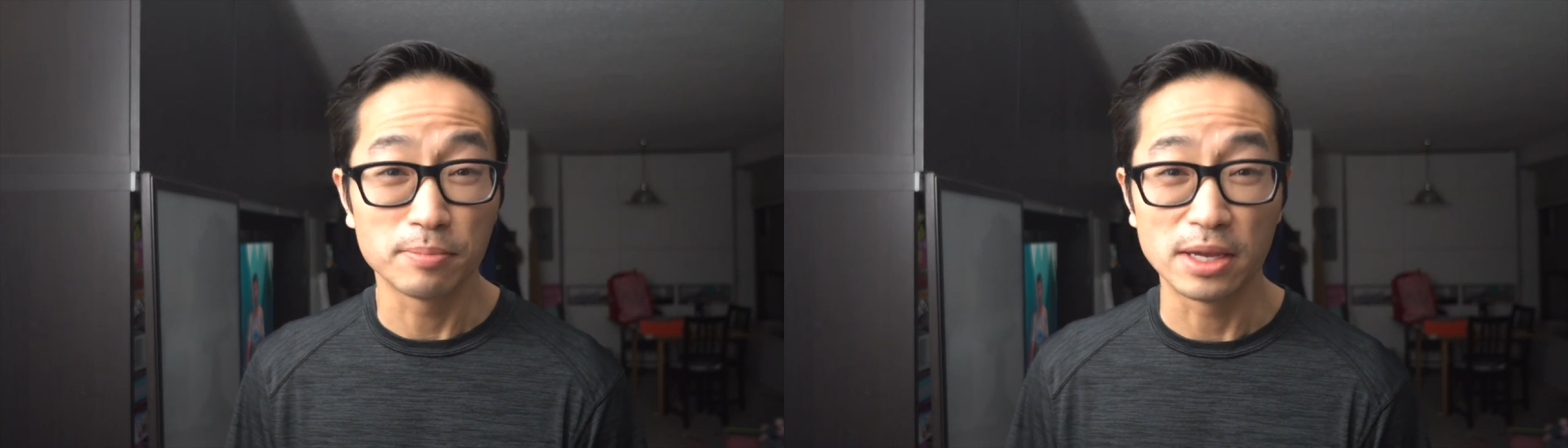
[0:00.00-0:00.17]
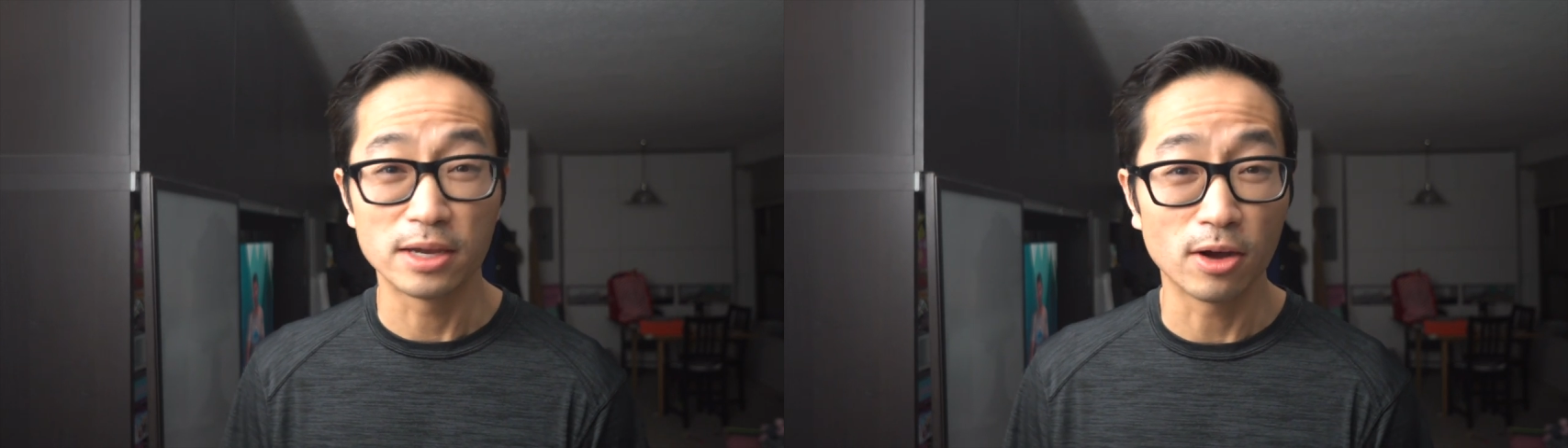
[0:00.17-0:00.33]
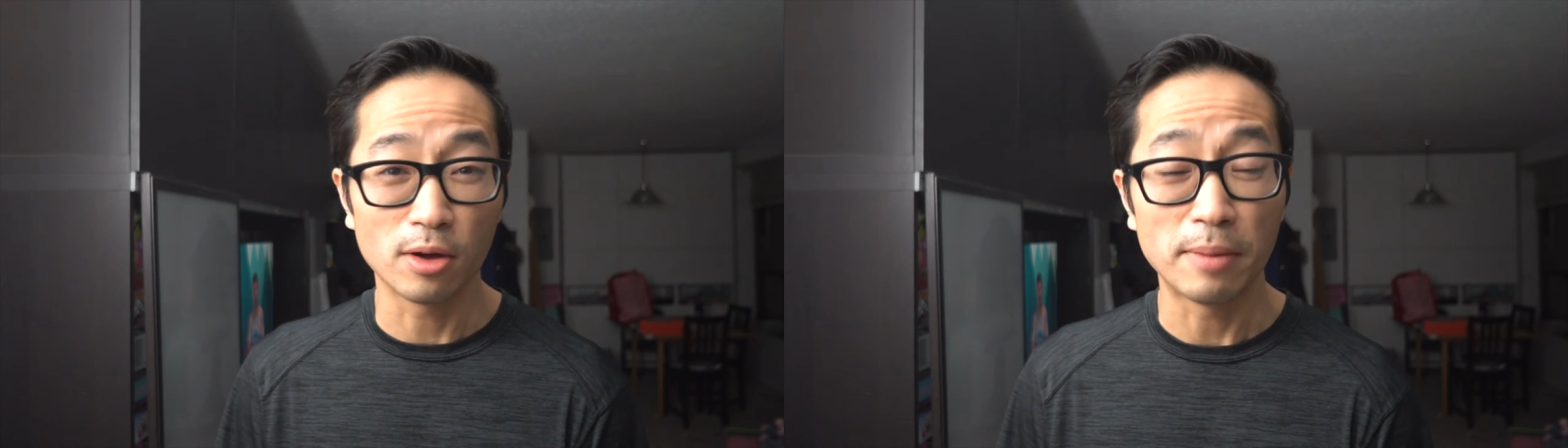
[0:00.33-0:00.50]

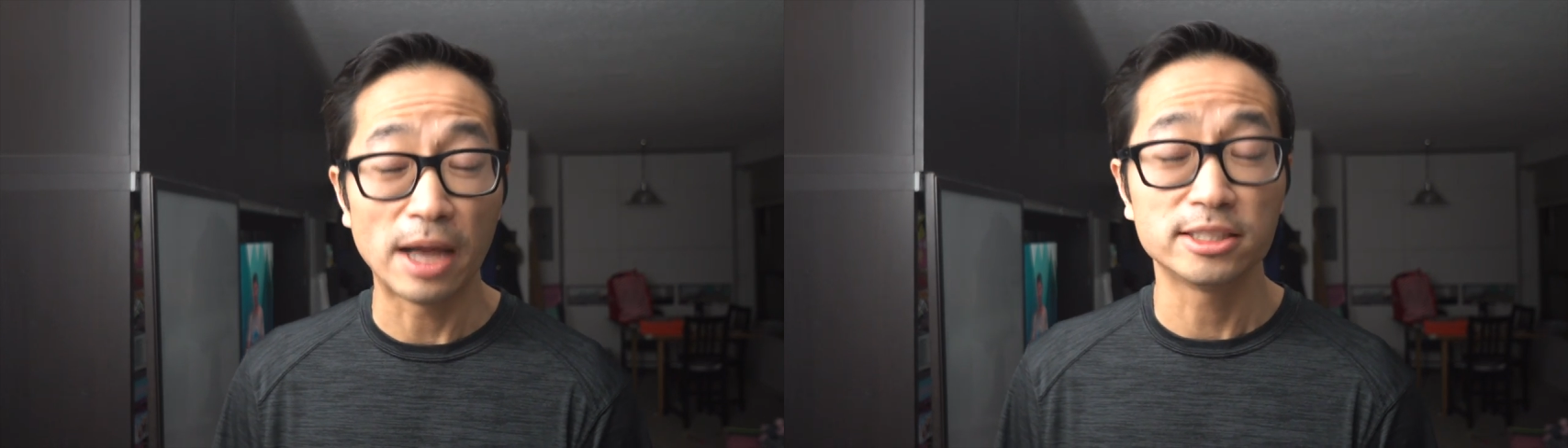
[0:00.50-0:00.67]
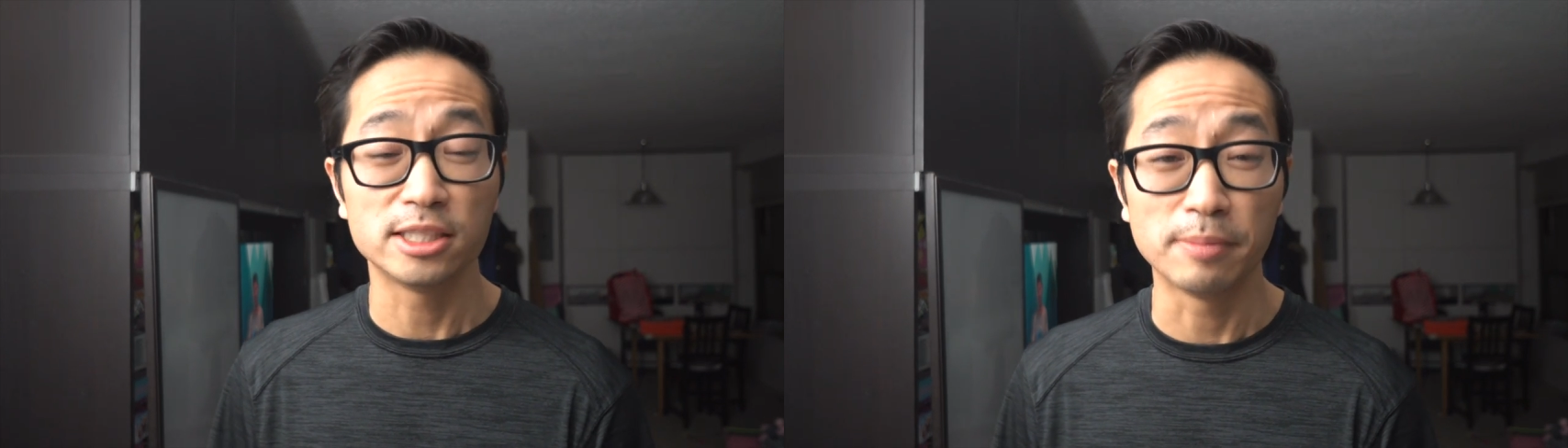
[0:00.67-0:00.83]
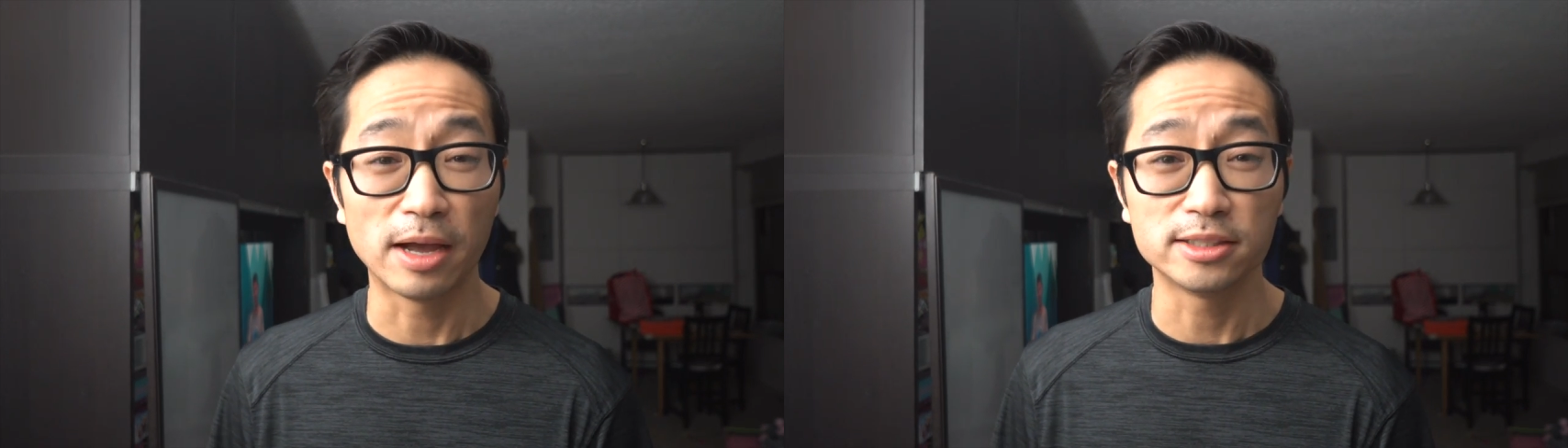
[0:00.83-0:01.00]
being all
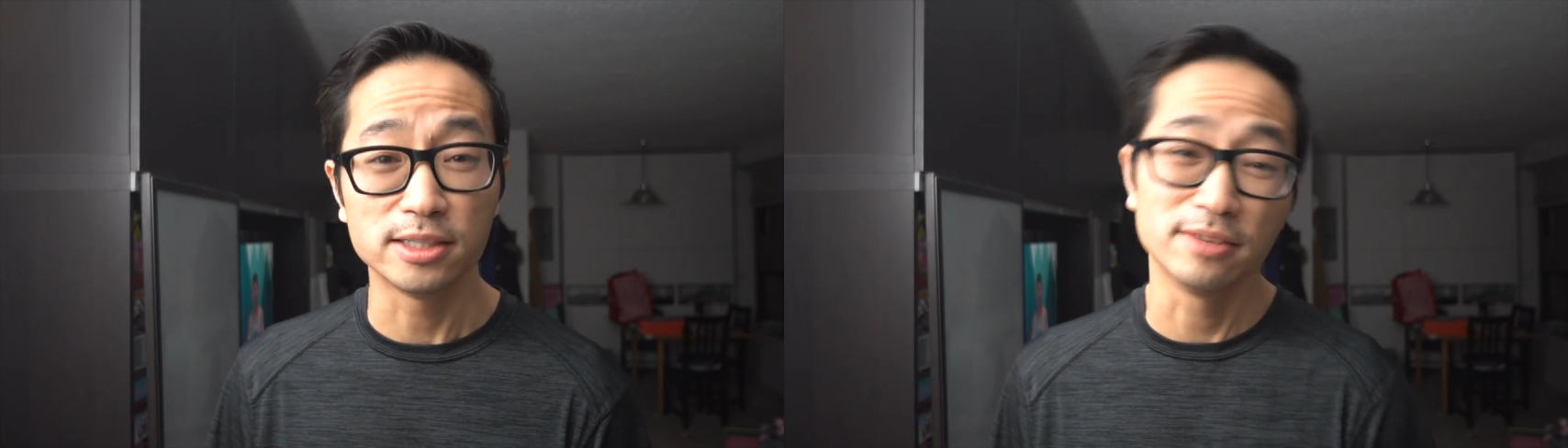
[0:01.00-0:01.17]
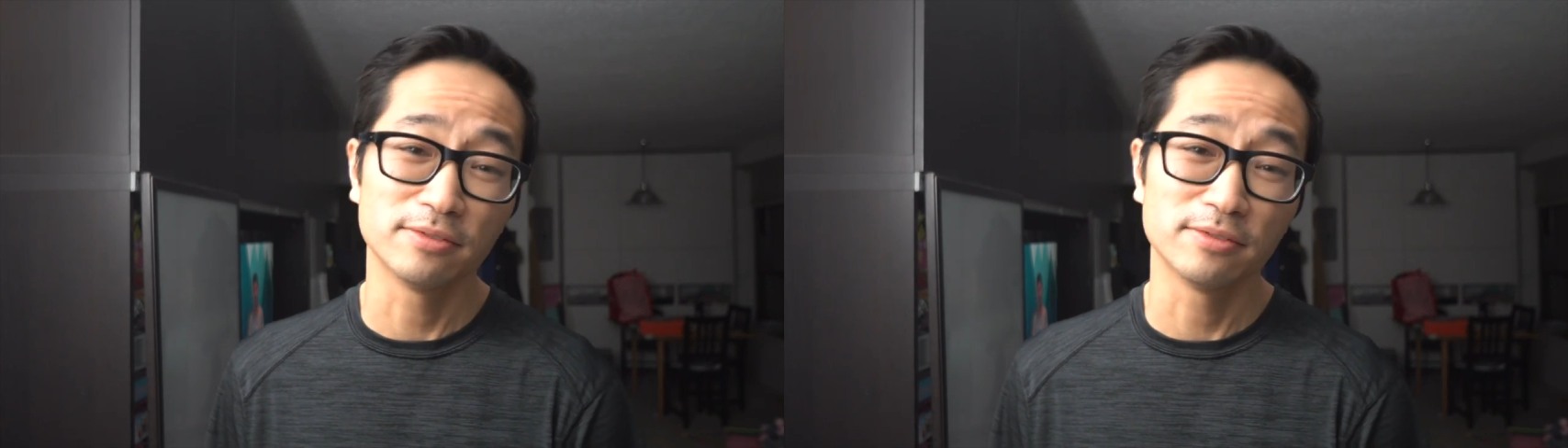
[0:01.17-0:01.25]
matchy-matchy.